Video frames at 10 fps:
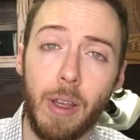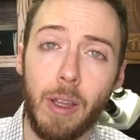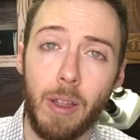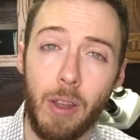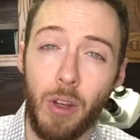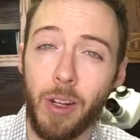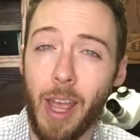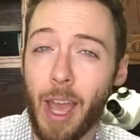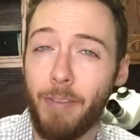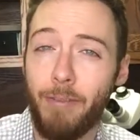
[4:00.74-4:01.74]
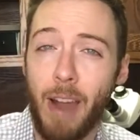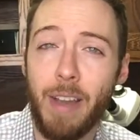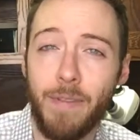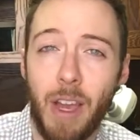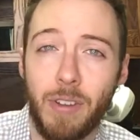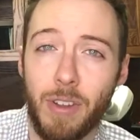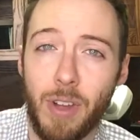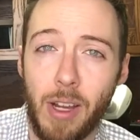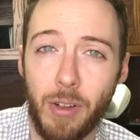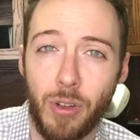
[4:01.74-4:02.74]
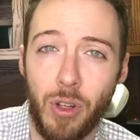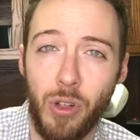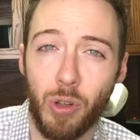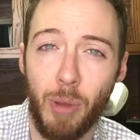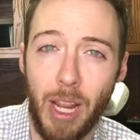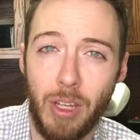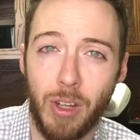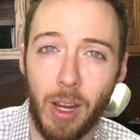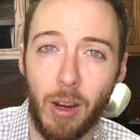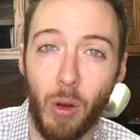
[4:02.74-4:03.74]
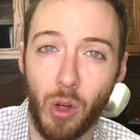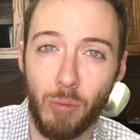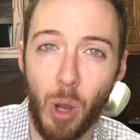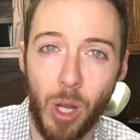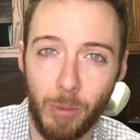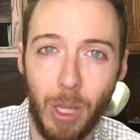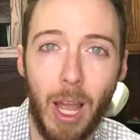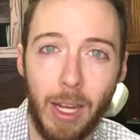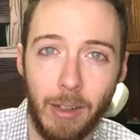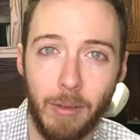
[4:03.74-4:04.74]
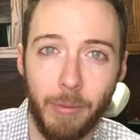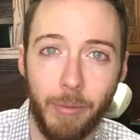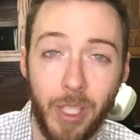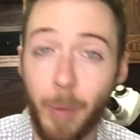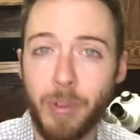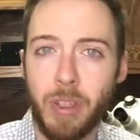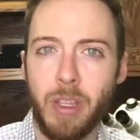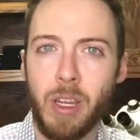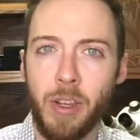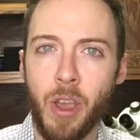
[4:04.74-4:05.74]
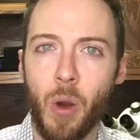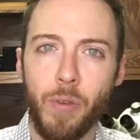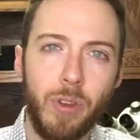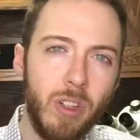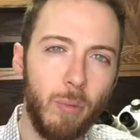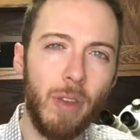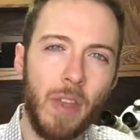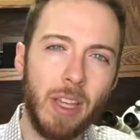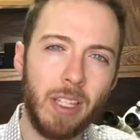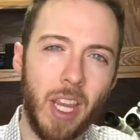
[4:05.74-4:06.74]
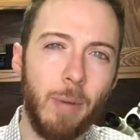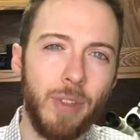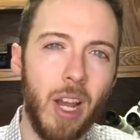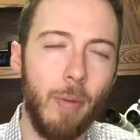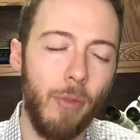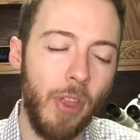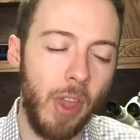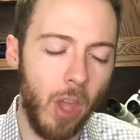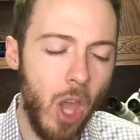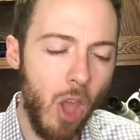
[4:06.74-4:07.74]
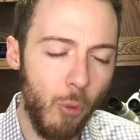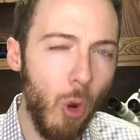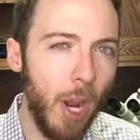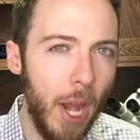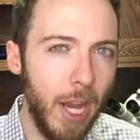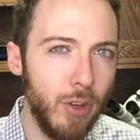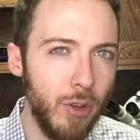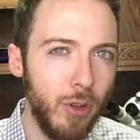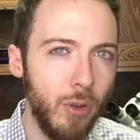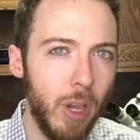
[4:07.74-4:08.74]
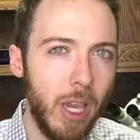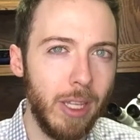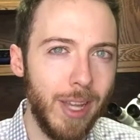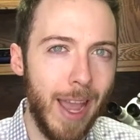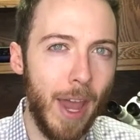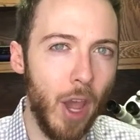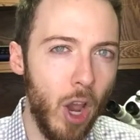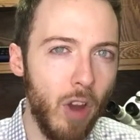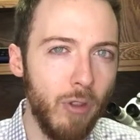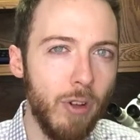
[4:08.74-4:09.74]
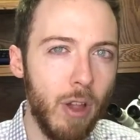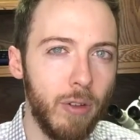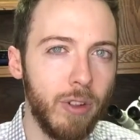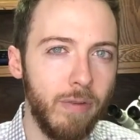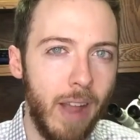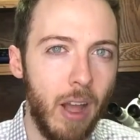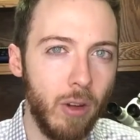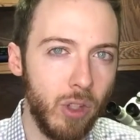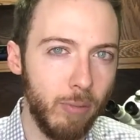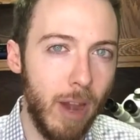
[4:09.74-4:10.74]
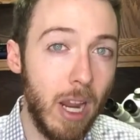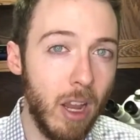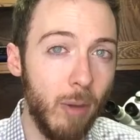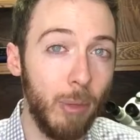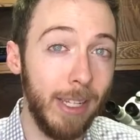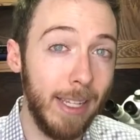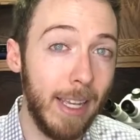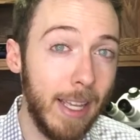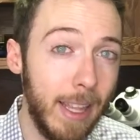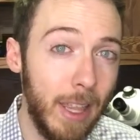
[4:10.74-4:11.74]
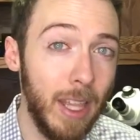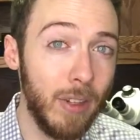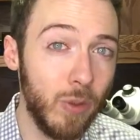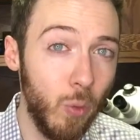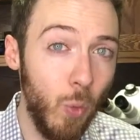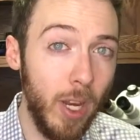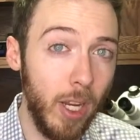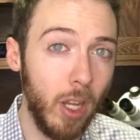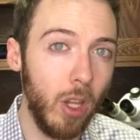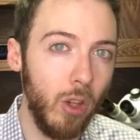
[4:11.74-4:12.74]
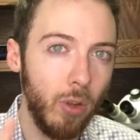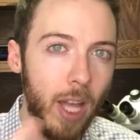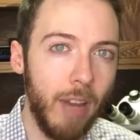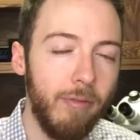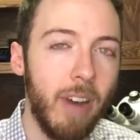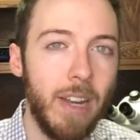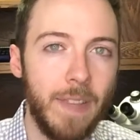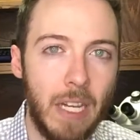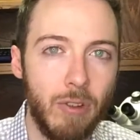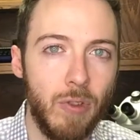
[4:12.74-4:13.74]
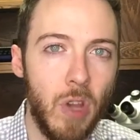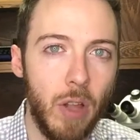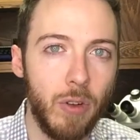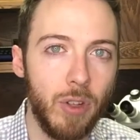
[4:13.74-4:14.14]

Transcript: then you're going to add $5,000 to your paycheck or your bottom line. Same as a CEO. If you spend that same time thinking, what can I do to add $100 of value to my company this week, you'll add $5,000